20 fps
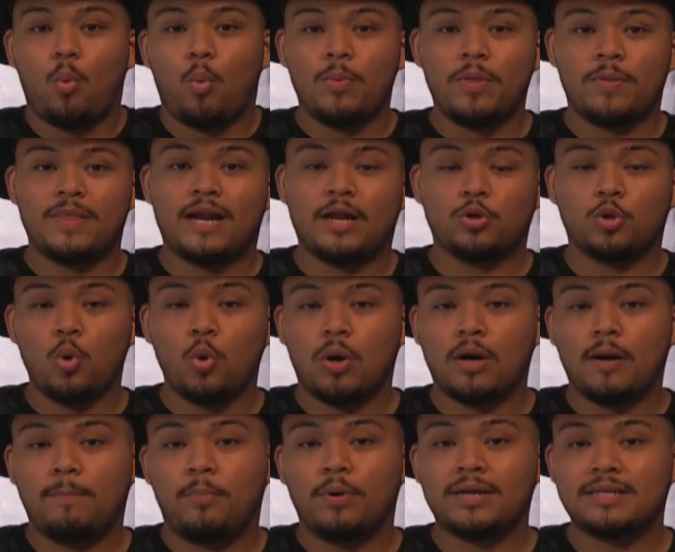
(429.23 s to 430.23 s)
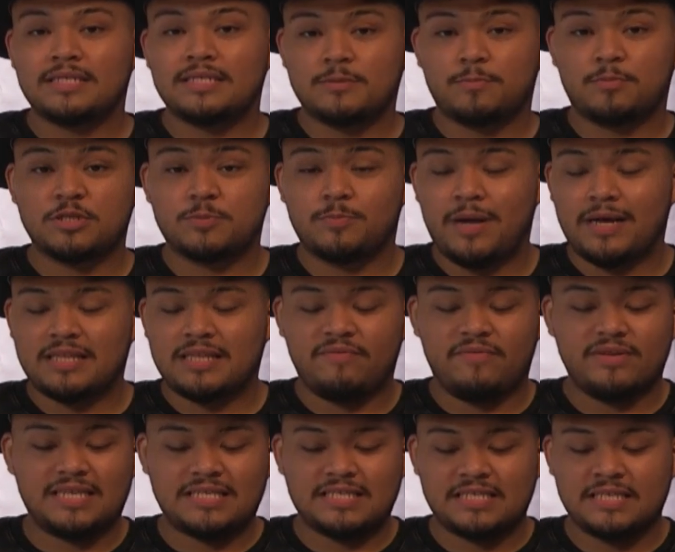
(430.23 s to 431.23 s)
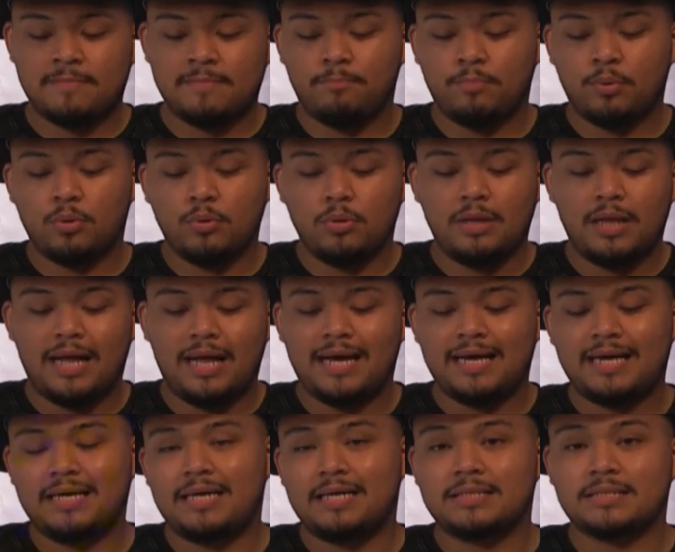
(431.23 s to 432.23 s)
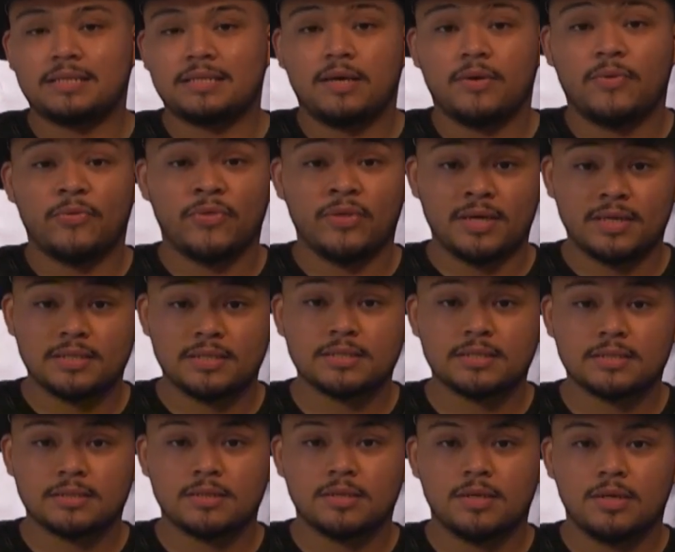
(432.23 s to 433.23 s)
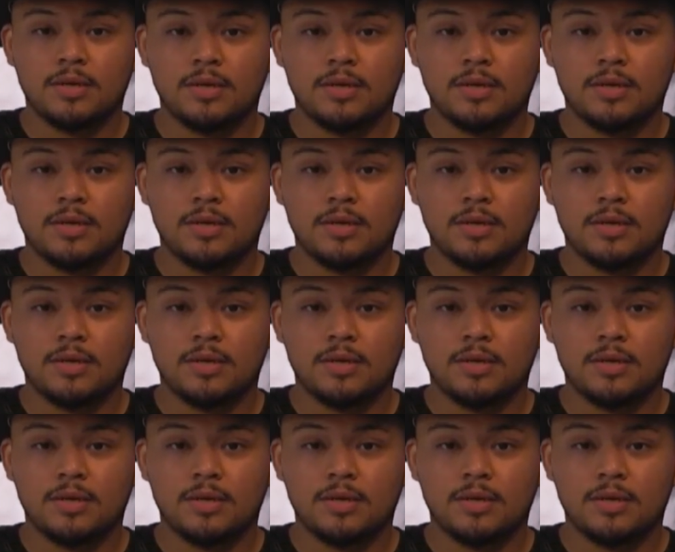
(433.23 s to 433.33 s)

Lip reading: is as simple as this.